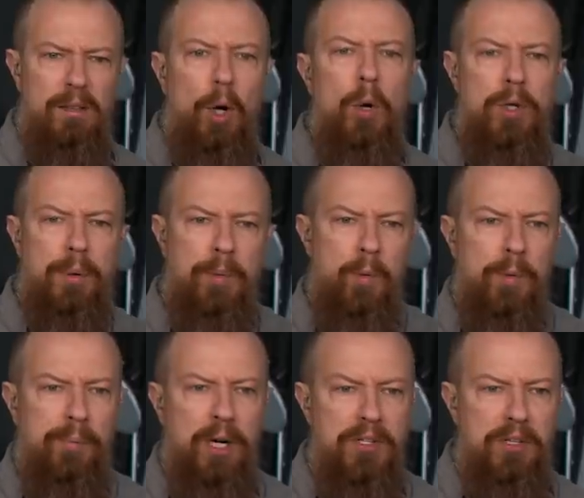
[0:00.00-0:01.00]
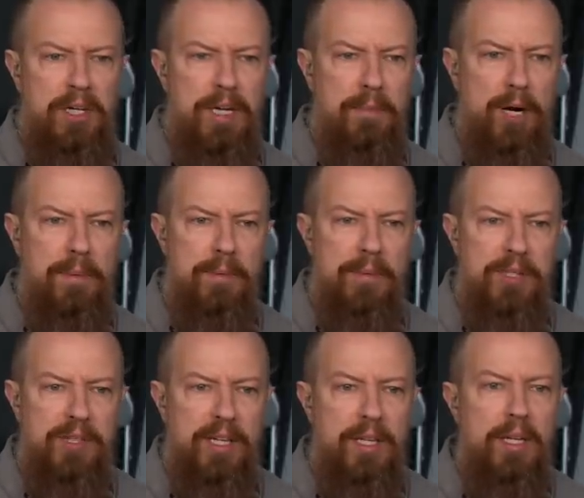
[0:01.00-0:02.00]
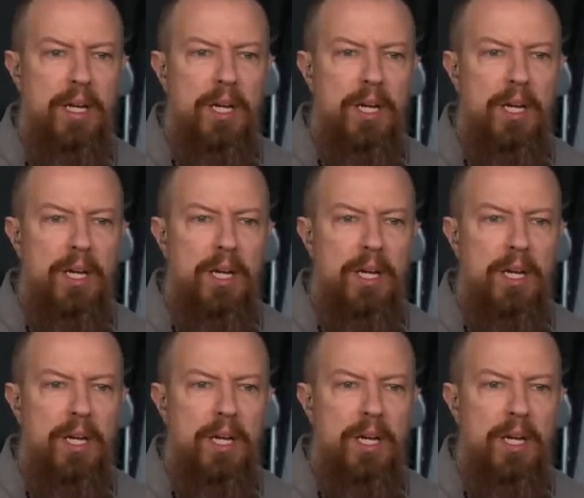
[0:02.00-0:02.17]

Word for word: Oh, you probably repost, copy and pasted that in.